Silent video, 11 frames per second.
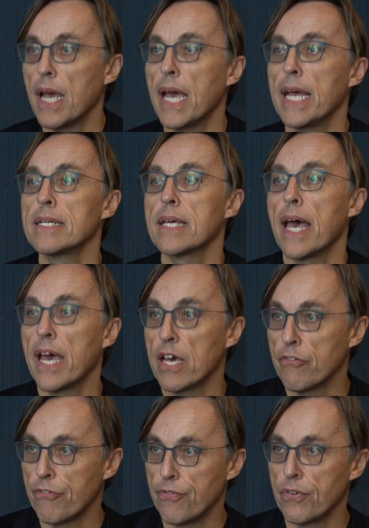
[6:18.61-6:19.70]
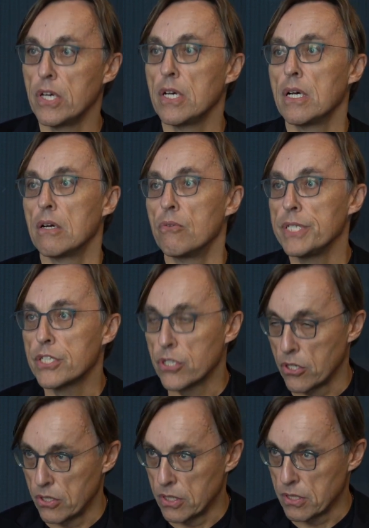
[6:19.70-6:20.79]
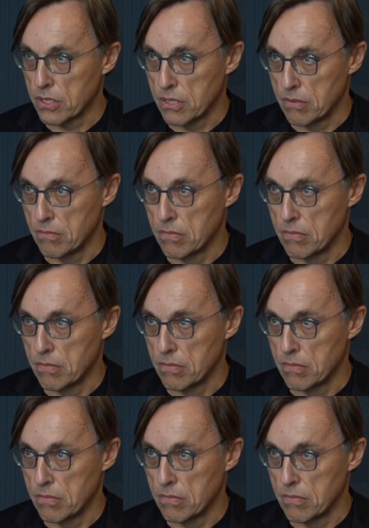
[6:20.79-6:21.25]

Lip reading: and have returned